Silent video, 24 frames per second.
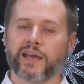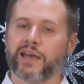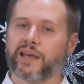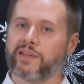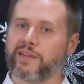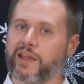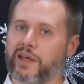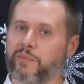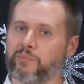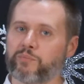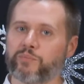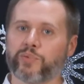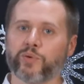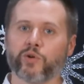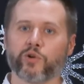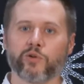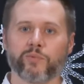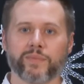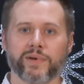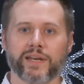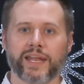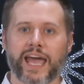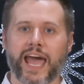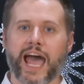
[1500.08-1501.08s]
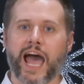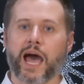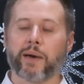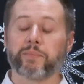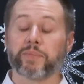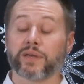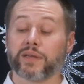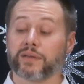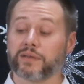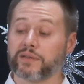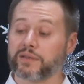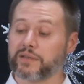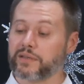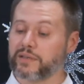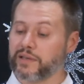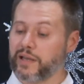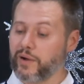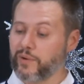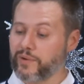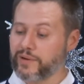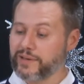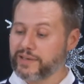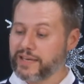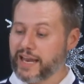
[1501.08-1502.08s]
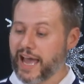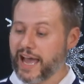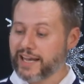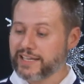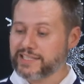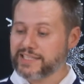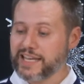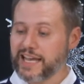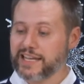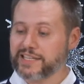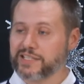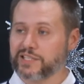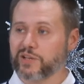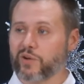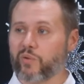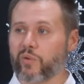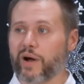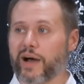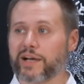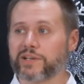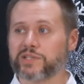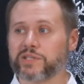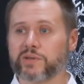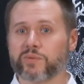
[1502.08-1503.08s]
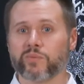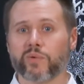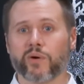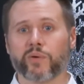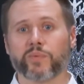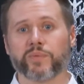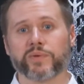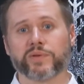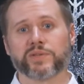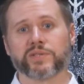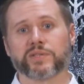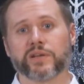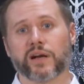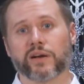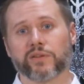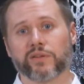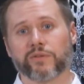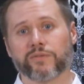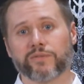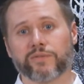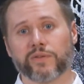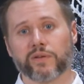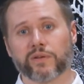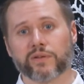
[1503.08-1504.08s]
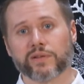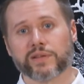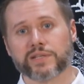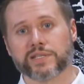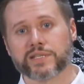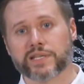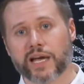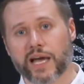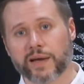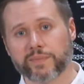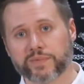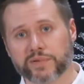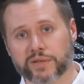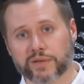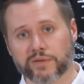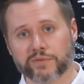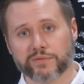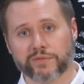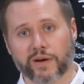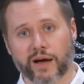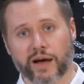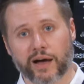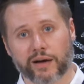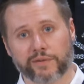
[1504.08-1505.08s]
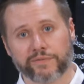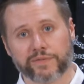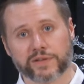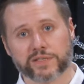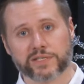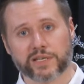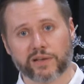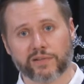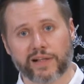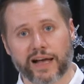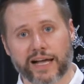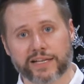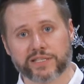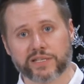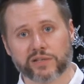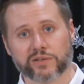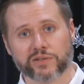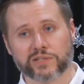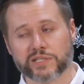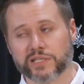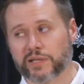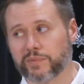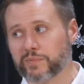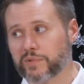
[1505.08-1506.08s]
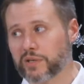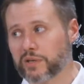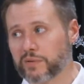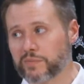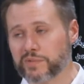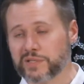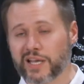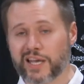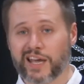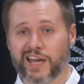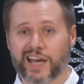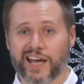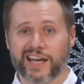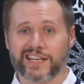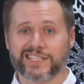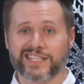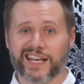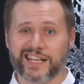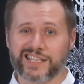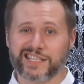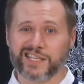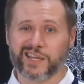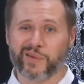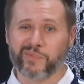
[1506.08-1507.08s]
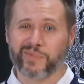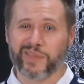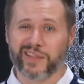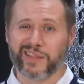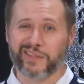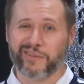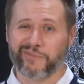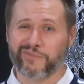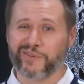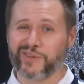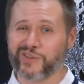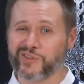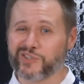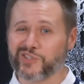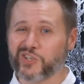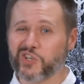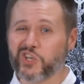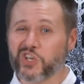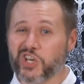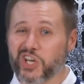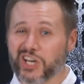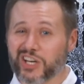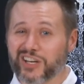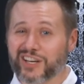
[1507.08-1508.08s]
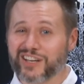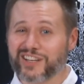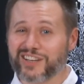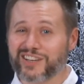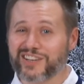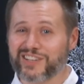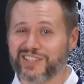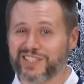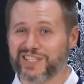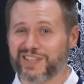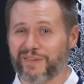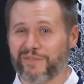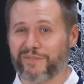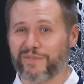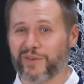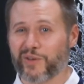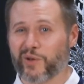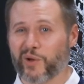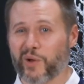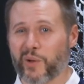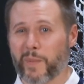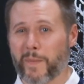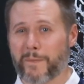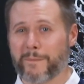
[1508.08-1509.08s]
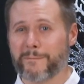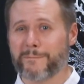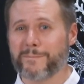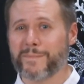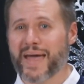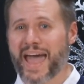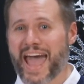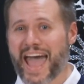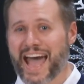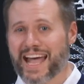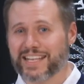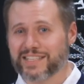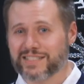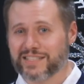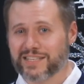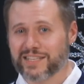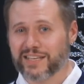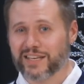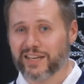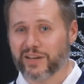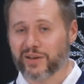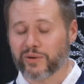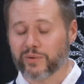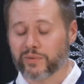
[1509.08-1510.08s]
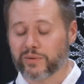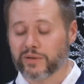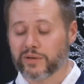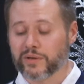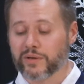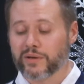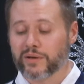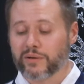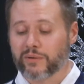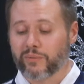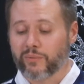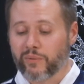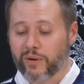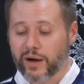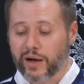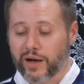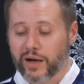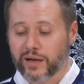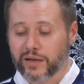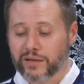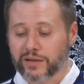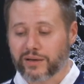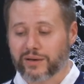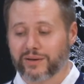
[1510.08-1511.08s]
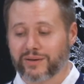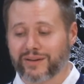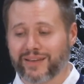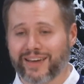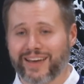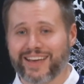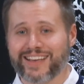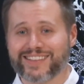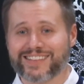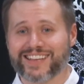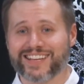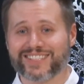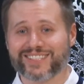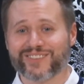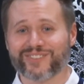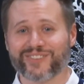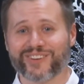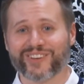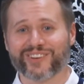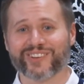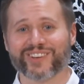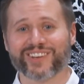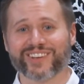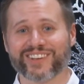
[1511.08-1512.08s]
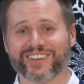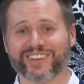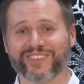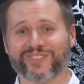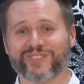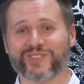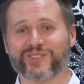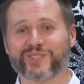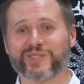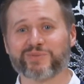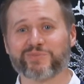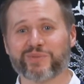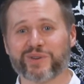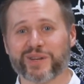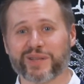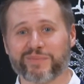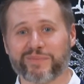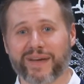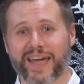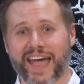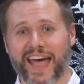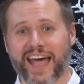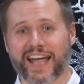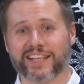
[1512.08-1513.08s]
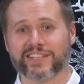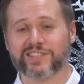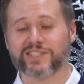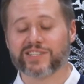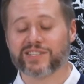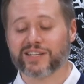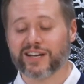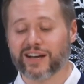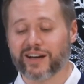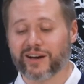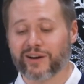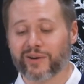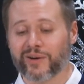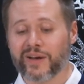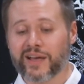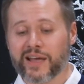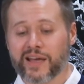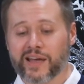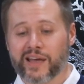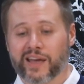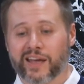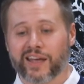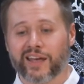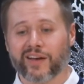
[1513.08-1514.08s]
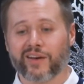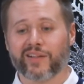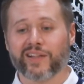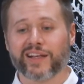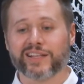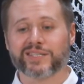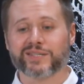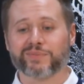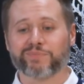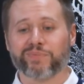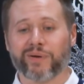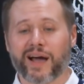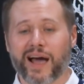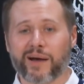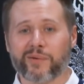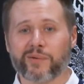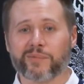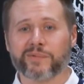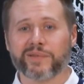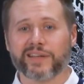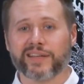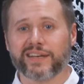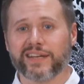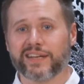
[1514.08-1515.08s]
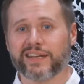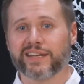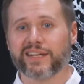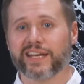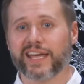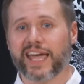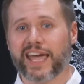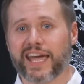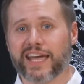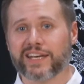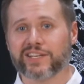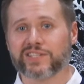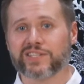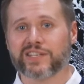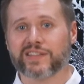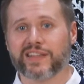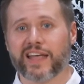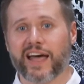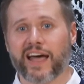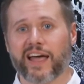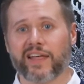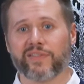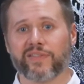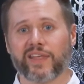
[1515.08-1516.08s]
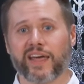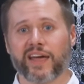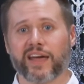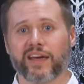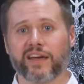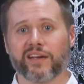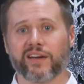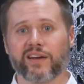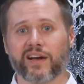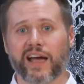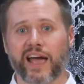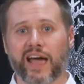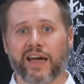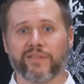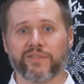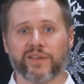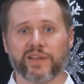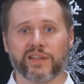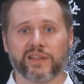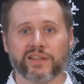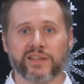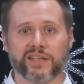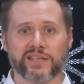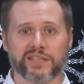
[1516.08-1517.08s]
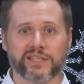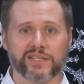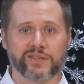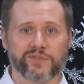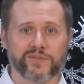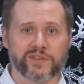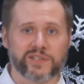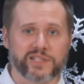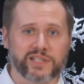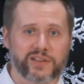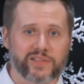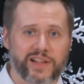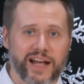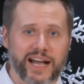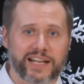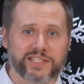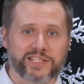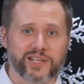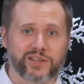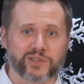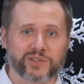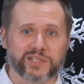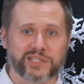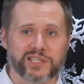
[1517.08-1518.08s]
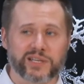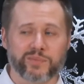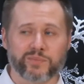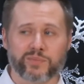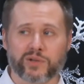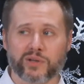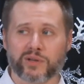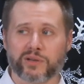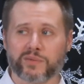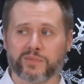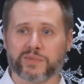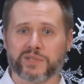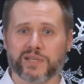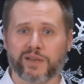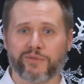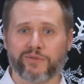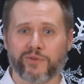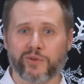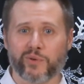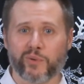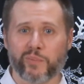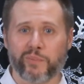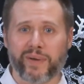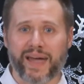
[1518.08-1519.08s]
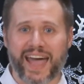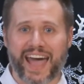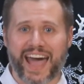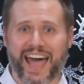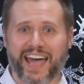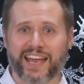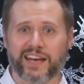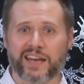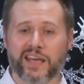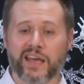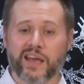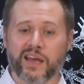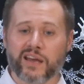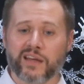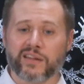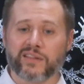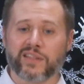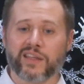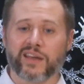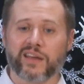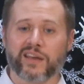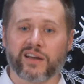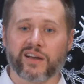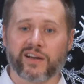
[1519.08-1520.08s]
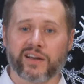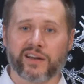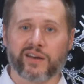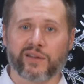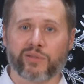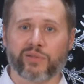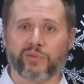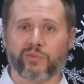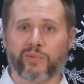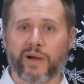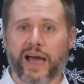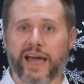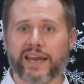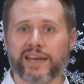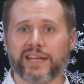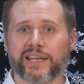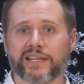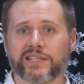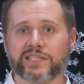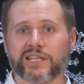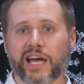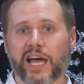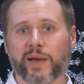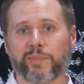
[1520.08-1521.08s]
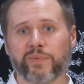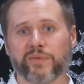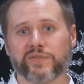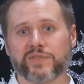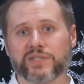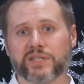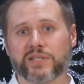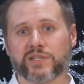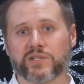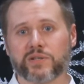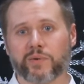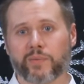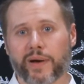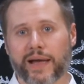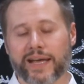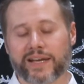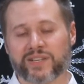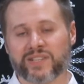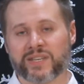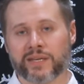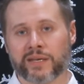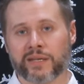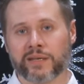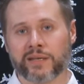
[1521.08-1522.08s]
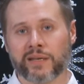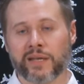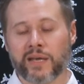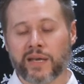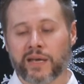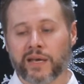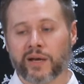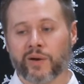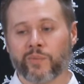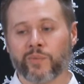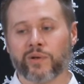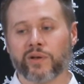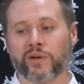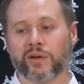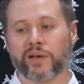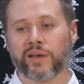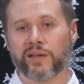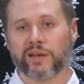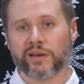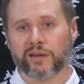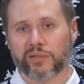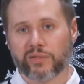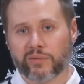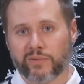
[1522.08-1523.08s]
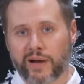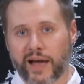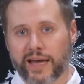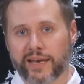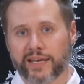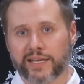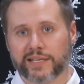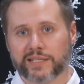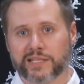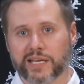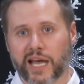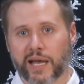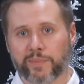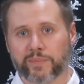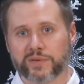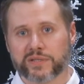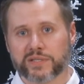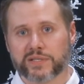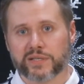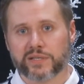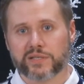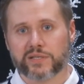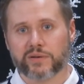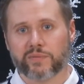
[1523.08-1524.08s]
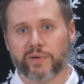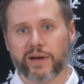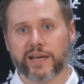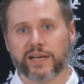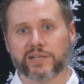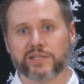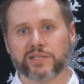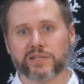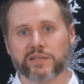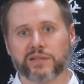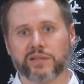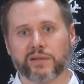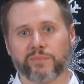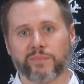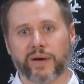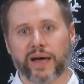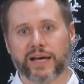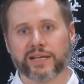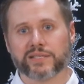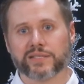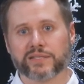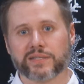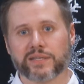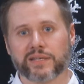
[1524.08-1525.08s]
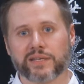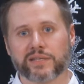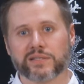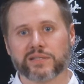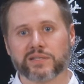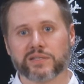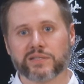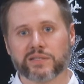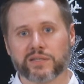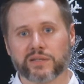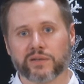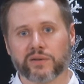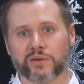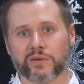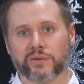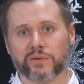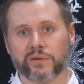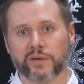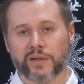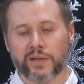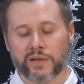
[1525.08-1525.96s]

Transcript: And then boom, it happened. And I would next ask the question, well, when you start to feel these types of physiological symptoms, is that something that feels good or does it feel bad to you? Well, okay, it doesn't feel good. It feels pretty bad. So, that's probably an indication then that you're having these physiological symptoms. They feel bad, that you're in a threatening type of situation. And when you're in a threatening type of situation, the best thing to do,